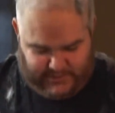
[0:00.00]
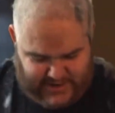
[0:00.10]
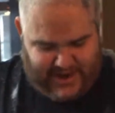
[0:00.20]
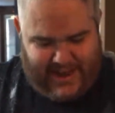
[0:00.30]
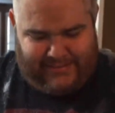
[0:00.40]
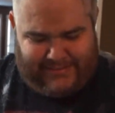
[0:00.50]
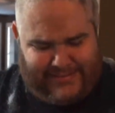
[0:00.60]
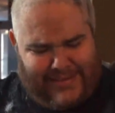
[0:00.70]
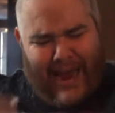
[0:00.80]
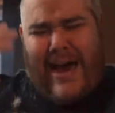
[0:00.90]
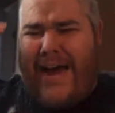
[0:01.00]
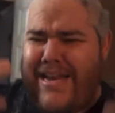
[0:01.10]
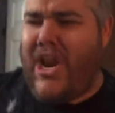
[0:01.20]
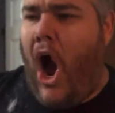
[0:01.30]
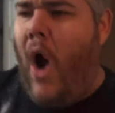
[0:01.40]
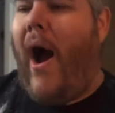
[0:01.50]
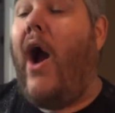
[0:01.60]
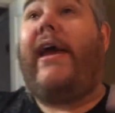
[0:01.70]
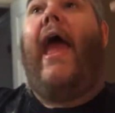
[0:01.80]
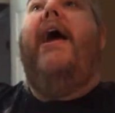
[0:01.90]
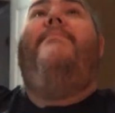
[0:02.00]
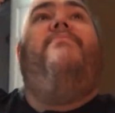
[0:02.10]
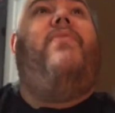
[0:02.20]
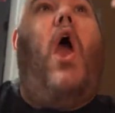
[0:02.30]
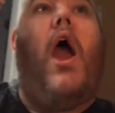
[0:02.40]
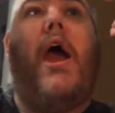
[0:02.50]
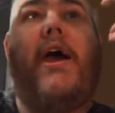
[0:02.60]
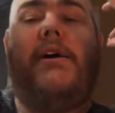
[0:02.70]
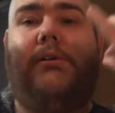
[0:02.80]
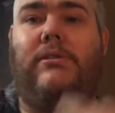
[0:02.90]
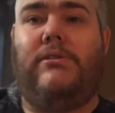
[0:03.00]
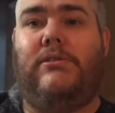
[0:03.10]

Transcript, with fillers: you. God, no. Okay. Do you have a white